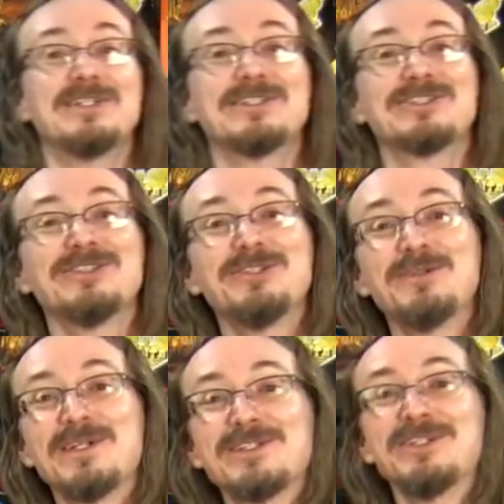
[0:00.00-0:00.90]
here
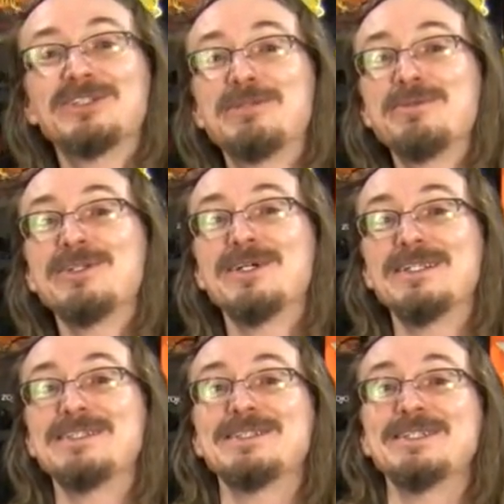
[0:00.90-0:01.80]
soon. I'll start shipping uh,
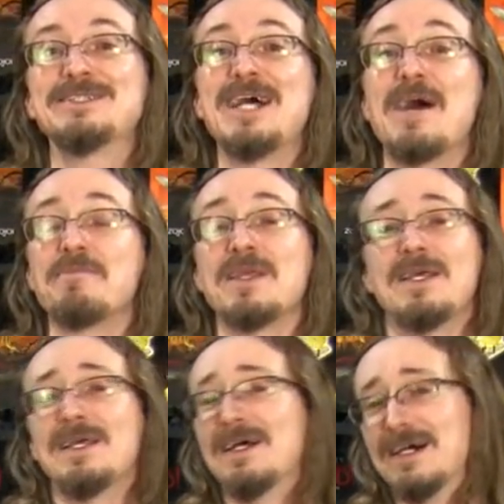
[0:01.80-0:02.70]
these things out.
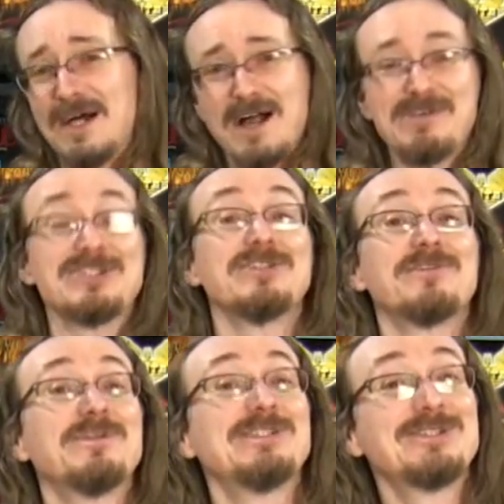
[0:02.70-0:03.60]
Uh, obviously,
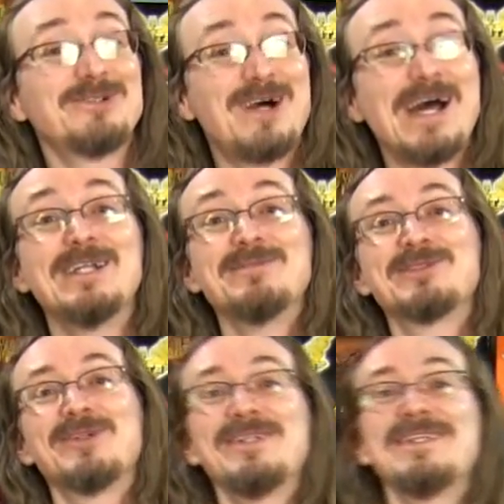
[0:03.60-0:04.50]
they're physical
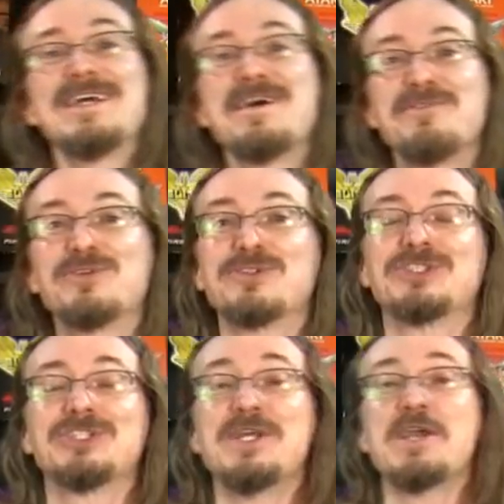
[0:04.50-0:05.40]
items, so I need to have your
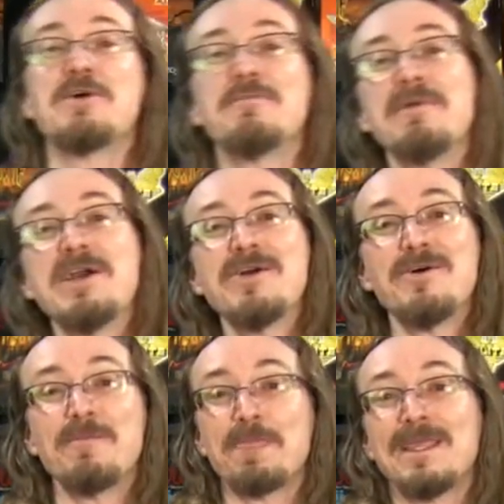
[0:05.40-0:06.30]
snail
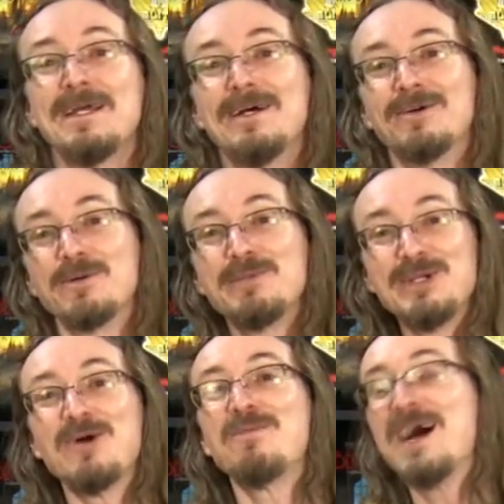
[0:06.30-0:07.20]
mail or a
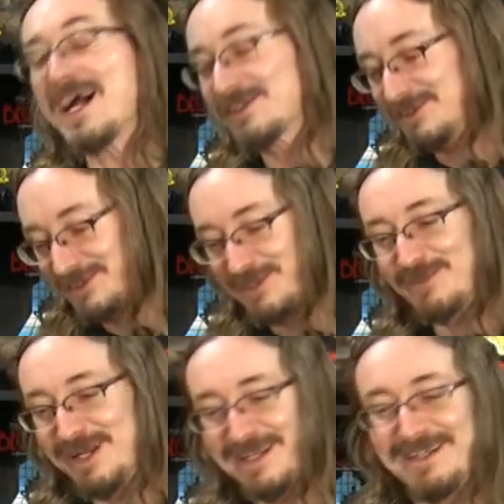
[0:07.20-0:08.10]
PO box or
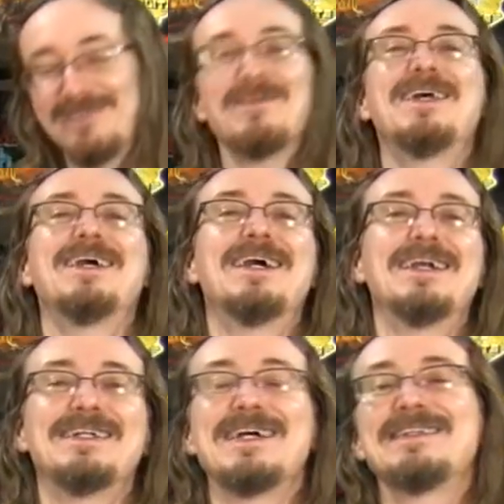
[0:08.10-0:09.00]
some way to
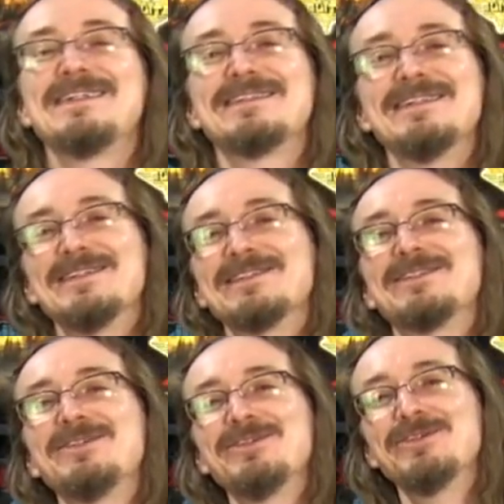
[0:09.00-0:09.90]
to get these things
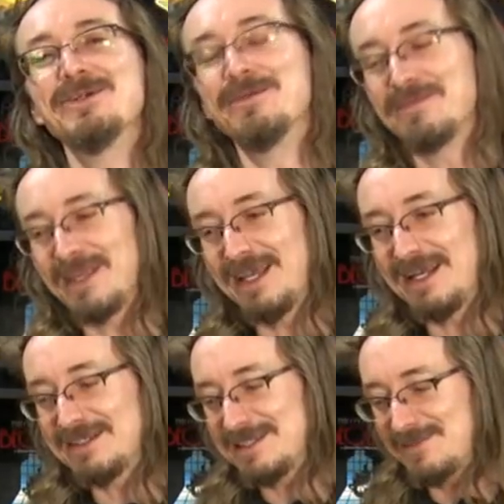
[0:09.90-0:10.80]
to you.
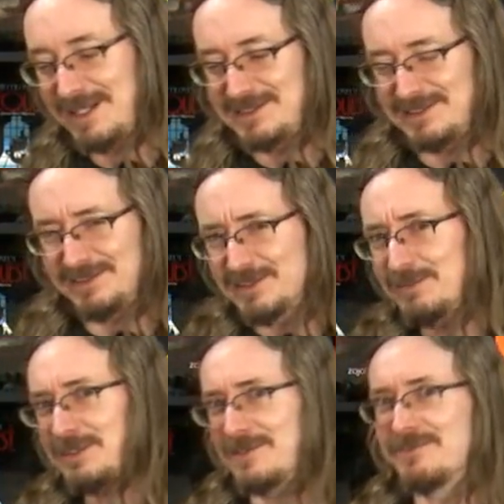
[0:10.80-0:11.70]
And it seems like it's a little
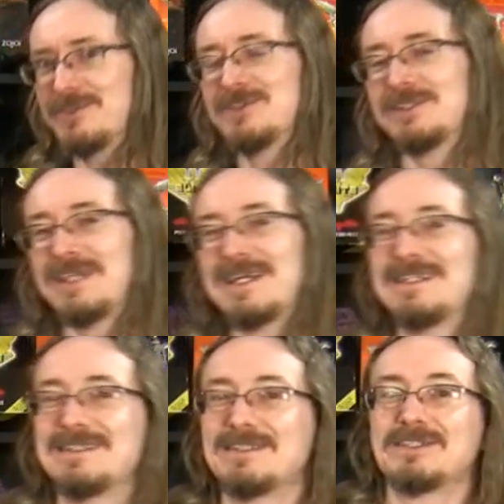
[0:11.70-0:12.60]
bit confusing how
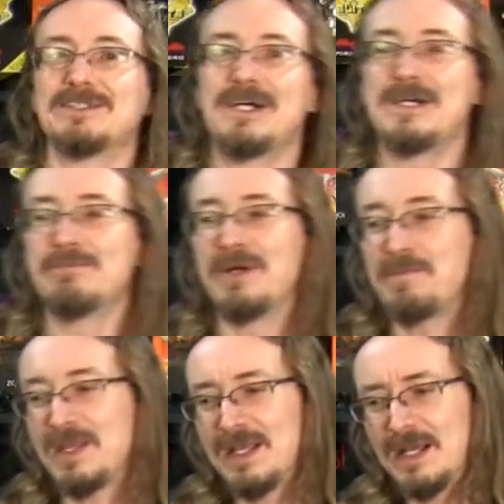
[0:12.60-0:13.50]
to get this done,
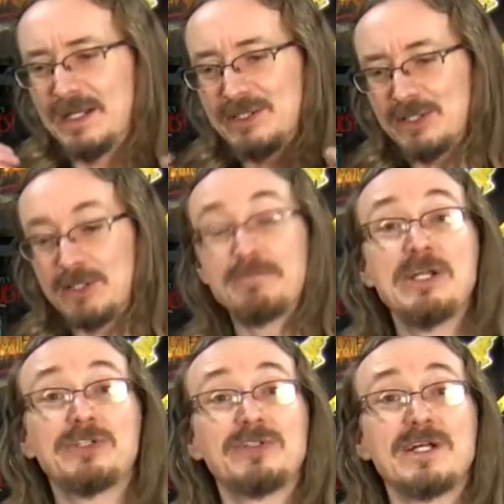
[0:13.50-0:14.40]
but uh, you go to the
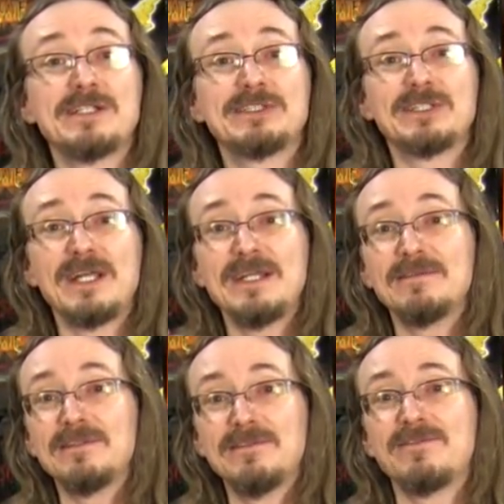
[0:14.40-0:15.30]
Patreon
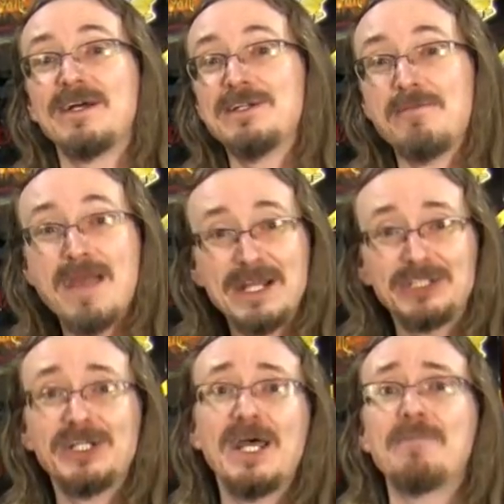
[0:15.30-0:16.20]
site, you find your Matt
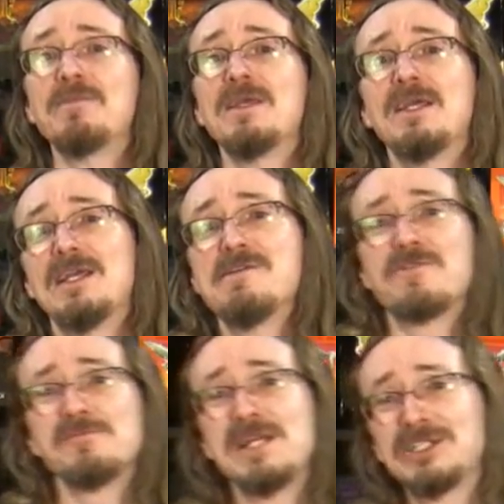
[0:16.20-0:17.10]
Chat
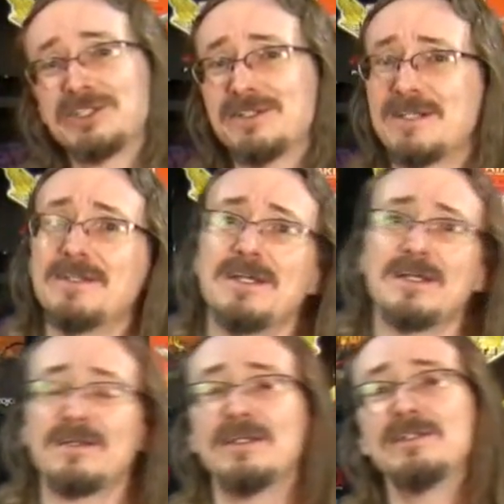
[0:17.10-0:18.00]
information on
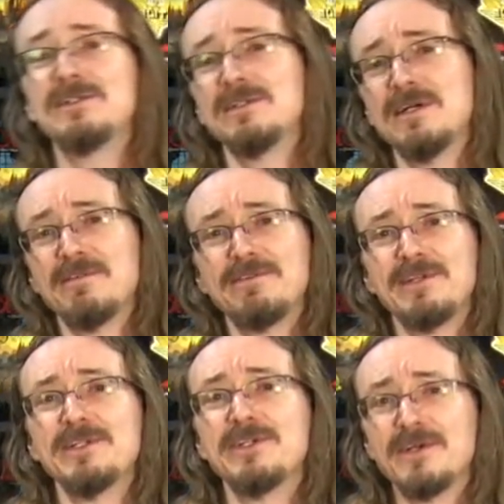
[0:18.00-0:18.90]
there, and you can uh,
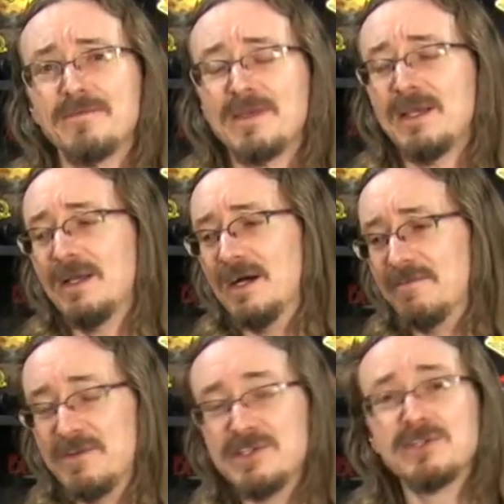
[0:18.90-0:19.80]
fill in your
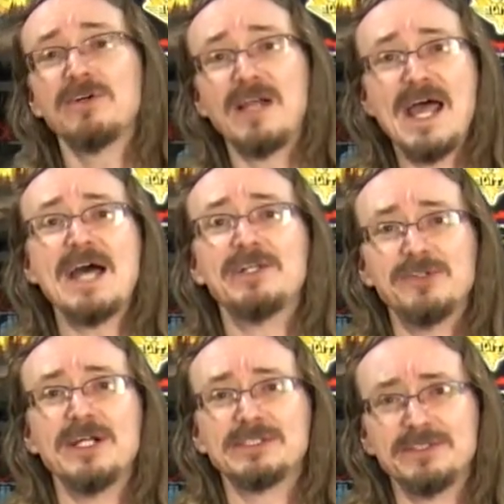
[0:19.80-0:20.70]
uh, physical
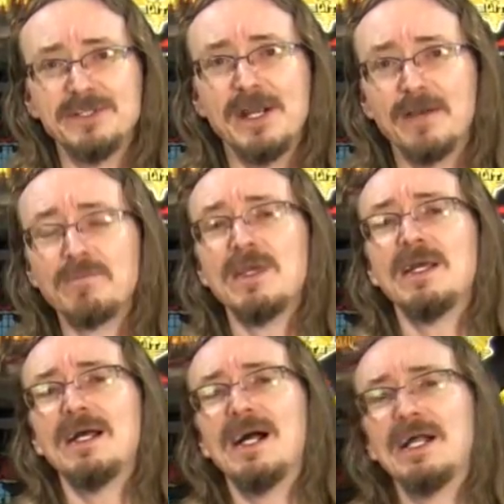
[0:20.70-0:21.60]
address there.
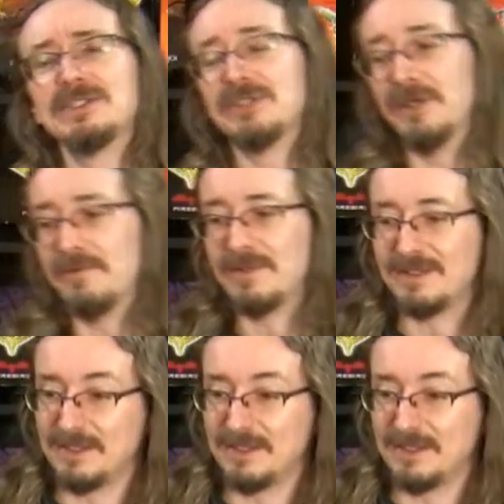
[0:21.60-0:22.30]
so